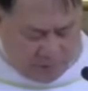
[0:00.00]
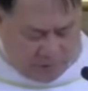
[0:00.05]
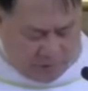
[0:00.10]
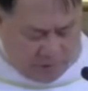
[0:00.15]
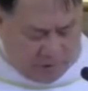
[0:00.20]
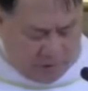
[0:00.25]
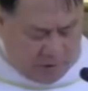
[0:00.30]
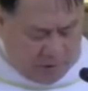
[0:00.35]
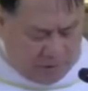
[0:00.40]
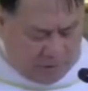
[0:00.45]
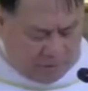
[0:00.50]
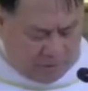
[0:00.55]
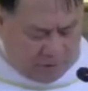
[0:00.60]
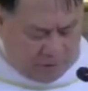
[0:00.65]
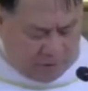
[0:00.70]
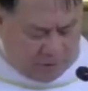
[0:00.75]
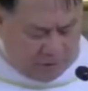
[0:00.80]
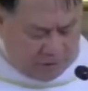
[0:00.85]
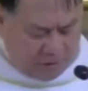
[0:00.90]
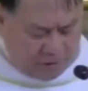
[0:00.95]
Having
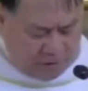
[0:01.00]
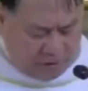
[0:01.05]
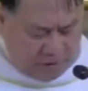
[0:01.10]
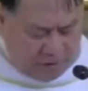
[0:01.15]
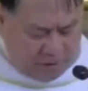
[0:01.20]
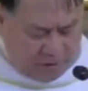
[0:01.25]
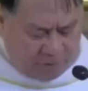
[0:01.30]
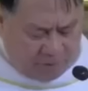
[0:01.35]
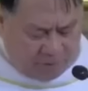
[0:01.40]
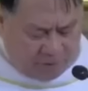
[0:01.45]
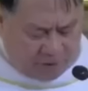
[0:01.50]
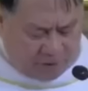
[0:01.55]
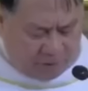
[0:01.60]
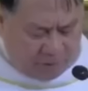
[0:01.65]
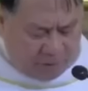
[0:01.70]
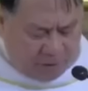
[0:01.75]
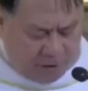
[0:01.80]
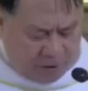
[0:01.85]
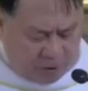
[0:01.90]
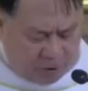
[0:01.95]
received this
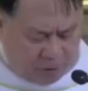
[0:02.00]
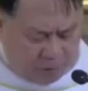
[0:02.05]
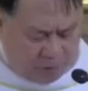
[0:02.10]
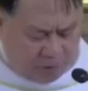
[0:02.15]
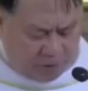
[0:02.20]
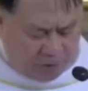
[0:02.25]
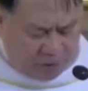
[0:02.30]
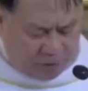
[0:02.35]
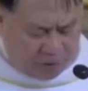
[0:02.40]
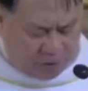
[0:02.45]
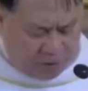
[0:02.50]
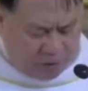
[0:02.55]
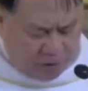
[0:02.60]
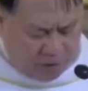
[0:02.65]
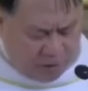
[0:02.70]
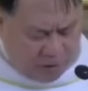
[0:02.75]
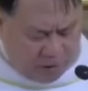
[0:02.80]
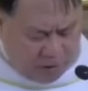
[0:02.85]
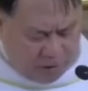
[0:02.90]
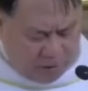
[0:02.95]
pledge of eternal
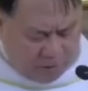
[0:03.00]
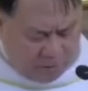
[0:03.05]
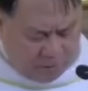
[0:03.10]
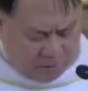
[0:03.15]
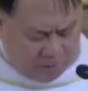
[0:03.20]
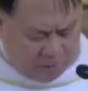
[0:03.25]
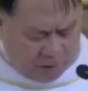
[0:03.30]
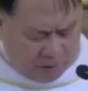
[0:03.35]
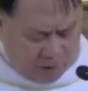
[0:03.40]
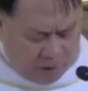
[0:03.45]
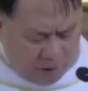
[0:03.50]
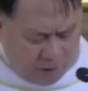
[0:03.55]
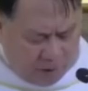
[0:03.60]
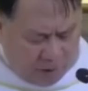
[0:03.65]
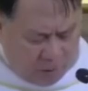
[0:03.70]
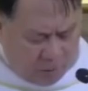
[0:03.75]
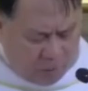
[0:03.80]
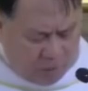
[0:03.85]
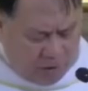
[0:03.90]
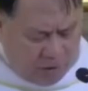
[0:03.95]
life,
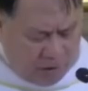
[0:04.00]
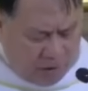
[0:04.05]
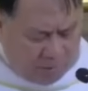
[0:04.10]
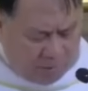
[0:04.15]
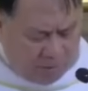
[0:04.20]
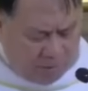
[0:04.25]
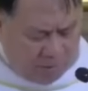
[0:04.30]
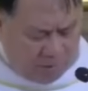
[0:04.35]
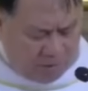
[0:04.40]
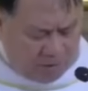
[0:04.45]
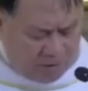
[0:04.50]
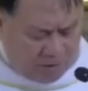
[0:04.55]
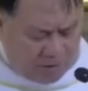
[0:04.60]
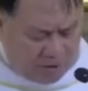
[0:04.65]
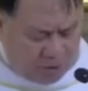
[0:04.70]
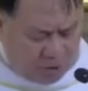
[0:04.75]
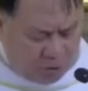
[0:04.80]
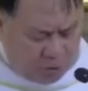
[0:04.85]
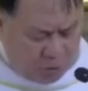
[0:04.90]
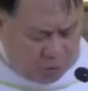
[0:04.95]
we humbly
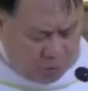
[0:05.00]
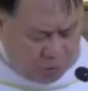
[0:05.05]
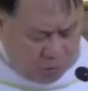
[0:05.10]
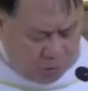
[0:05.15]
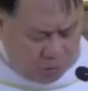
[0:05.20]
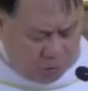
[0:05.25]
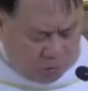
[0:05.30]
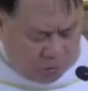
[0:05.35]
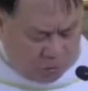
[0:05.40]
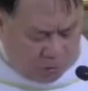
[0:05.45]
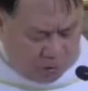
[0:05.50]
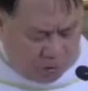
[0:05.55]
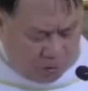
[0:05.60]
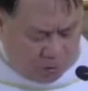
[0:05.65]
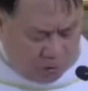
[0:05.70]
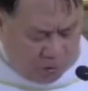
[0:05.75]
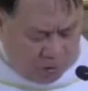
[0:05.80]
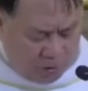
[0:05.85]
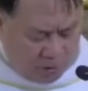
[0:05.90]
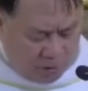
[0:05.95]
beseech you, O Lord,
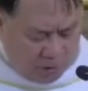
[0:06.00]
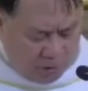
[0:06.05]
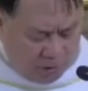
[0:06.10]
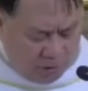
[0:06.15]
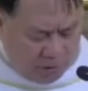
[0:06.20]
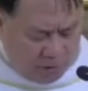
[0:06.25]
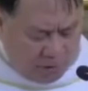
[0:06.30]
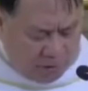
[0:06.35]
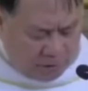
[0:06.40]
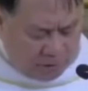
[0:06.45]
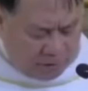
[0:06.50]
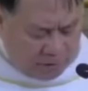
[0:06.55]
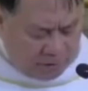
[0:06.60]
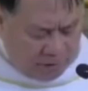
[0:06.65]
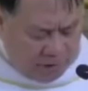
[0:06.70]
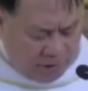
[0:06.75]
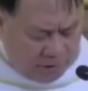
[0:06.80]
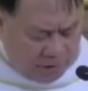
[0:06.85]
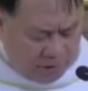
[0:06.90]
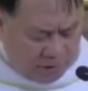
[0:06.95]
that
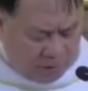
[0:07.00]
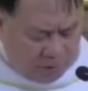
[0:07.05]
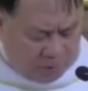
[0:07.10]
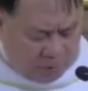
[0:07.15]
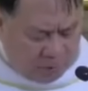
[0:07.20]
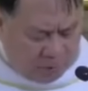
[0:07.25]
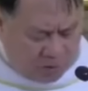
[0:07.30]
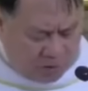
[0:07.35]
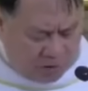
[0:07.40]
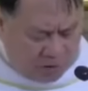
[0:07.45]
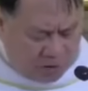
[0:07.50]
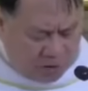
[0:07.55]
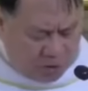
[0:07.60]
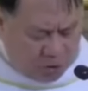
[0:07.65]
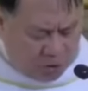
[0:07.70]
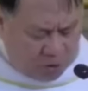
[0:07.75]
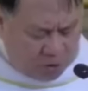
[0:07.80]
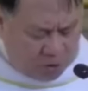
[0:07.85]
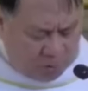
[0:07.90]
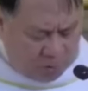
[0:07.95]
attentive to the
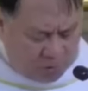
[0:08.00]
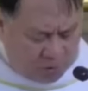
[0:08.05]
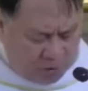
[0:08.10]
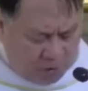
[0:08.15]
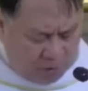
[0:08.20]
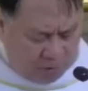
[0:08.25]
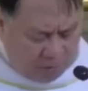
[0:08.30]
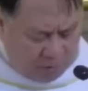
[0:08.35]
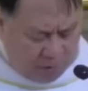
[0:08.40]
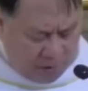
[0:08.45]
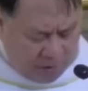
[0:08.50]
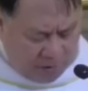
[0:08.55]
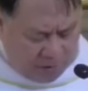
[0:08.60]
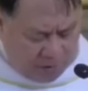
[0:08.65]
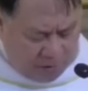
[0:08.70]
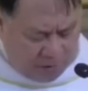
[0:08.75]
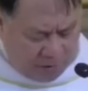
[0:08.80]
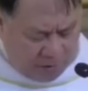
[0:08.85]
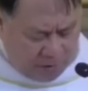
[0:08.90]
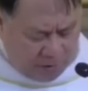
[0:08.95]
teaching of Saint
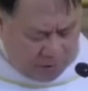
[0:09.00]
Benedict,